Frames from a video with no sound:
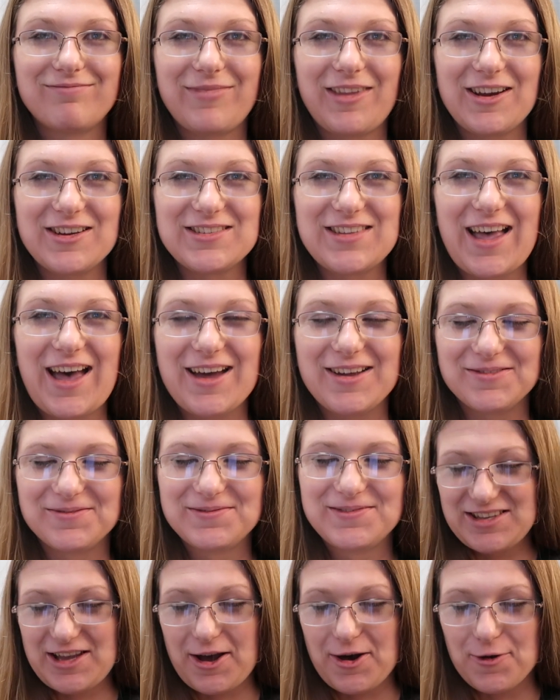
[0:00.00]
There's that.
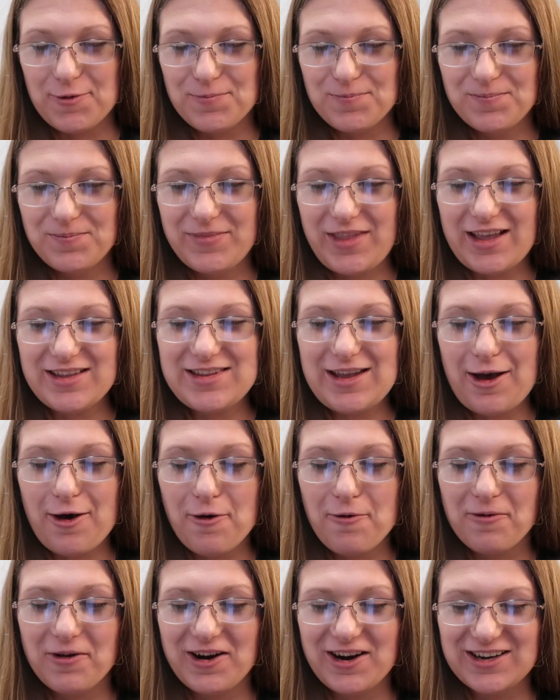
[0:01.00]
So that's
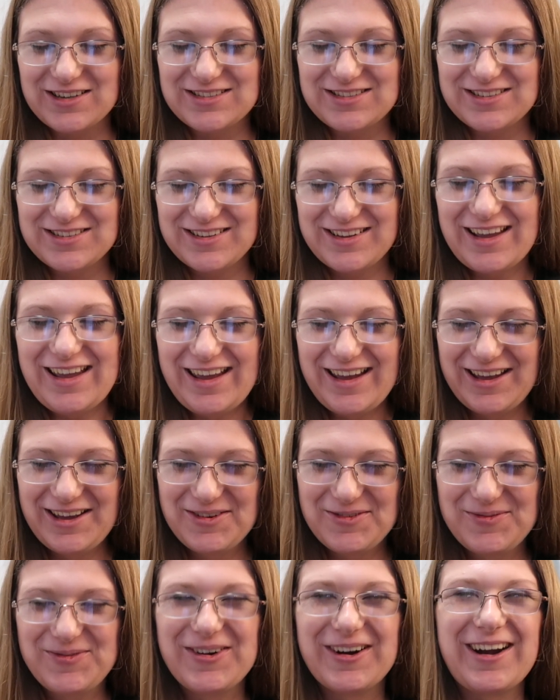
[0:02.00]
how it works.
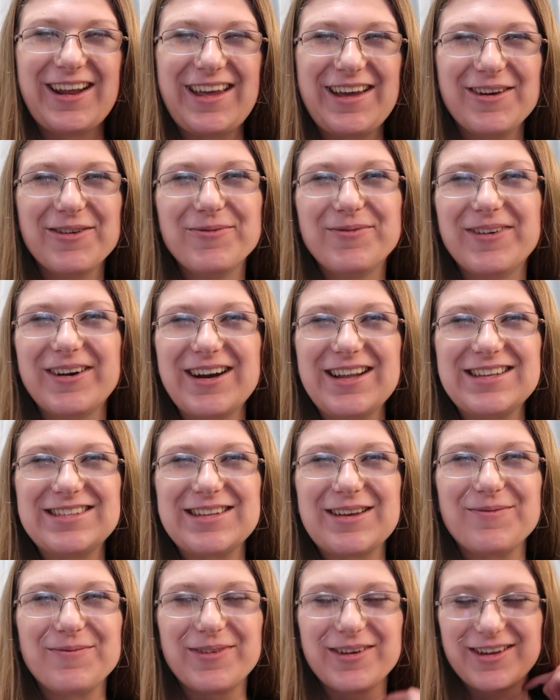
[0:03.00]
pretty pretty
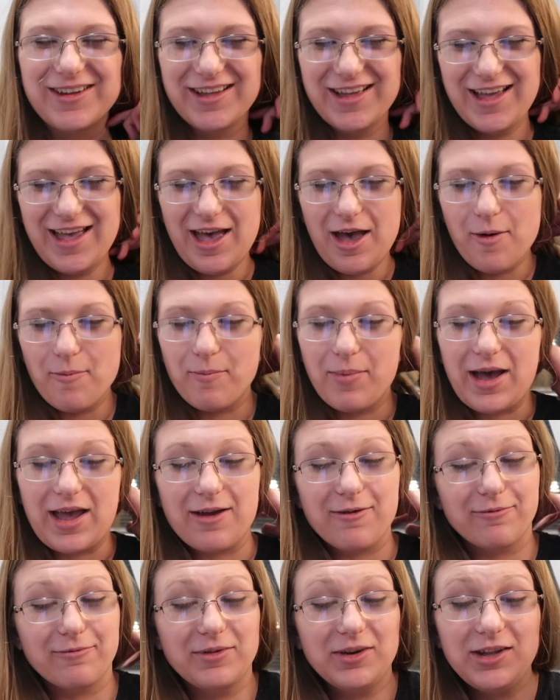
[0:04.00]
simple,
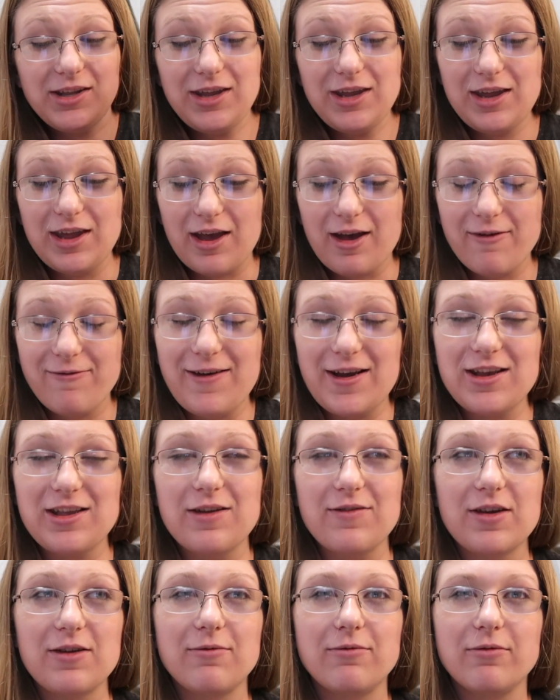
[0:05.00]
but really
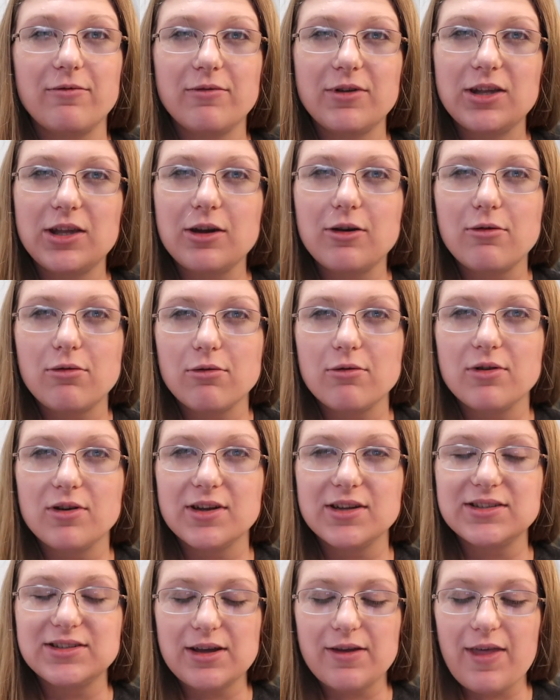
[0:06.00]
effective and really
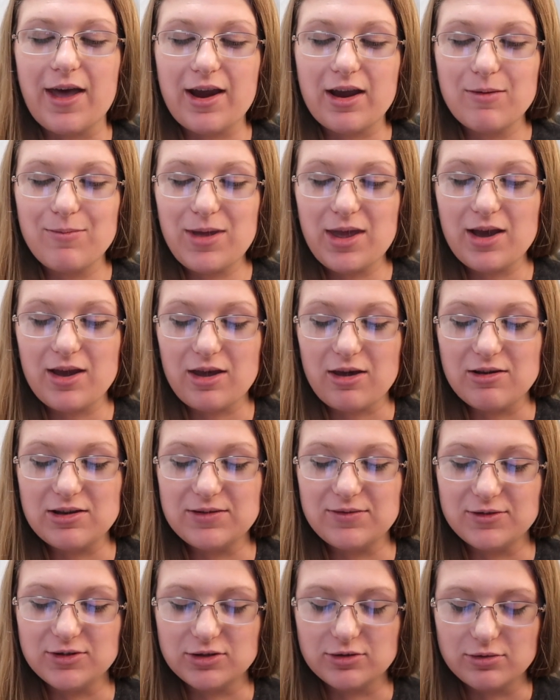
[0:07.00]
cool. So that can be a
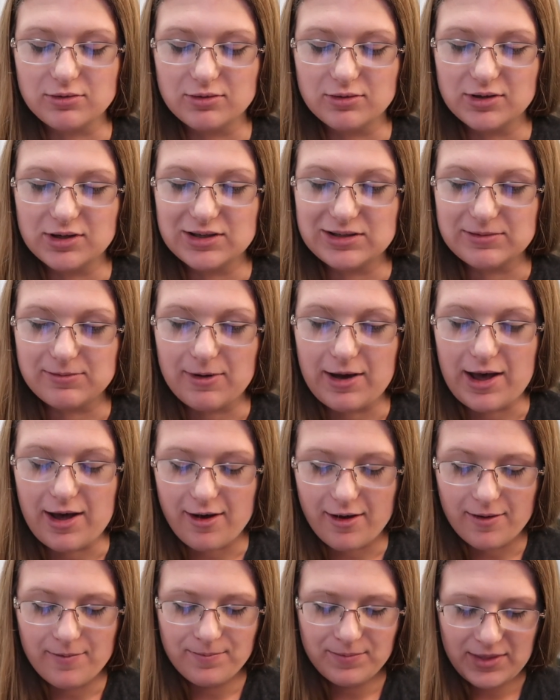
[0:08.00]
useful tool as
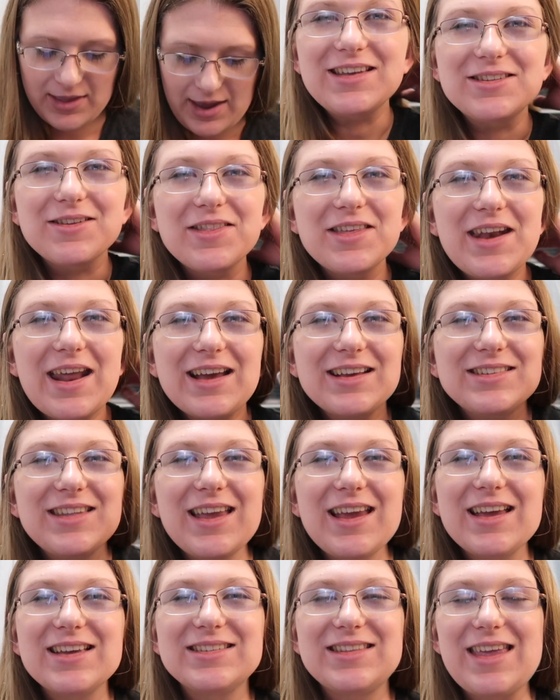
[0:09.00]
well. Okay, so the next
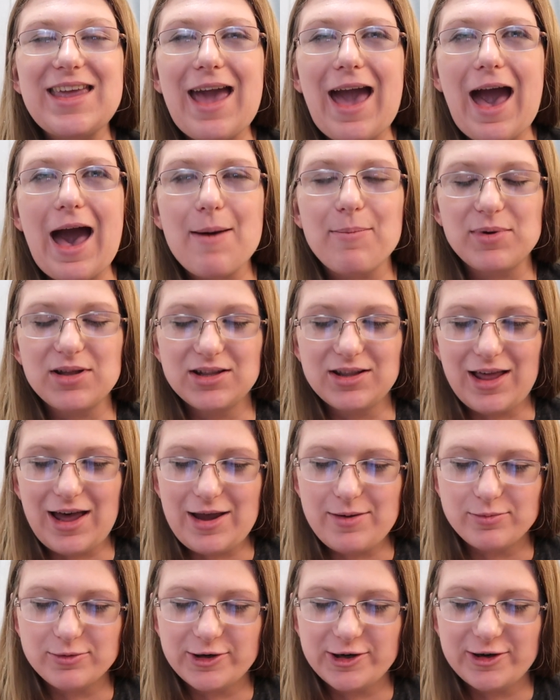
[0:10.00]
thing is the app
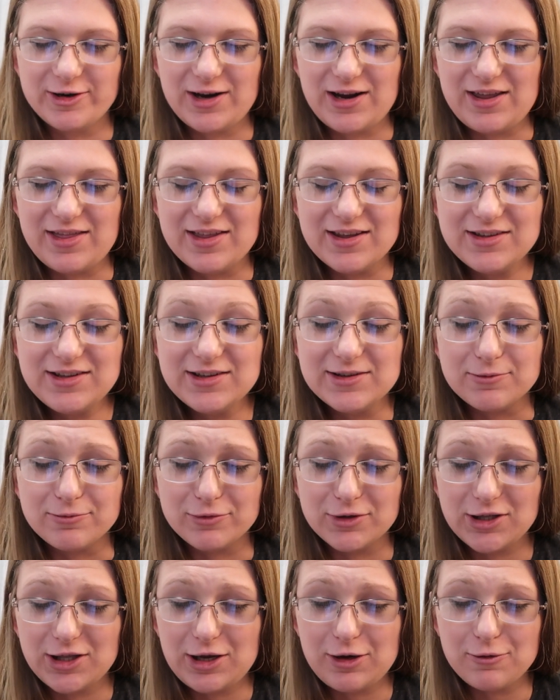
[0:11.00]
library. This is
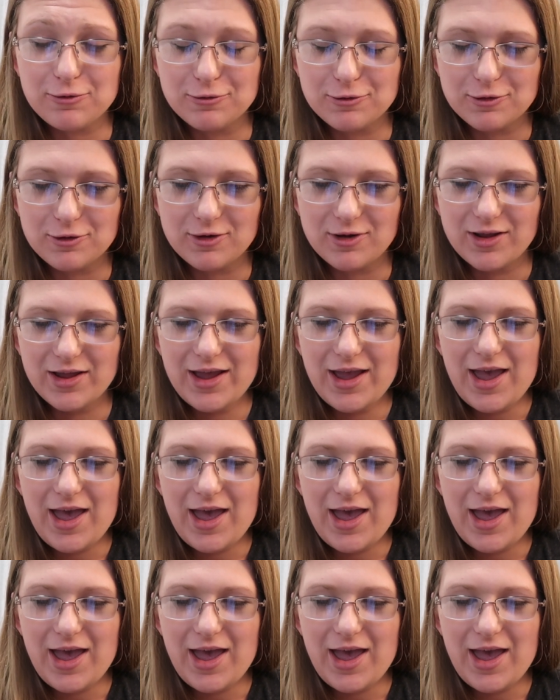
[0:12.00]
really cool.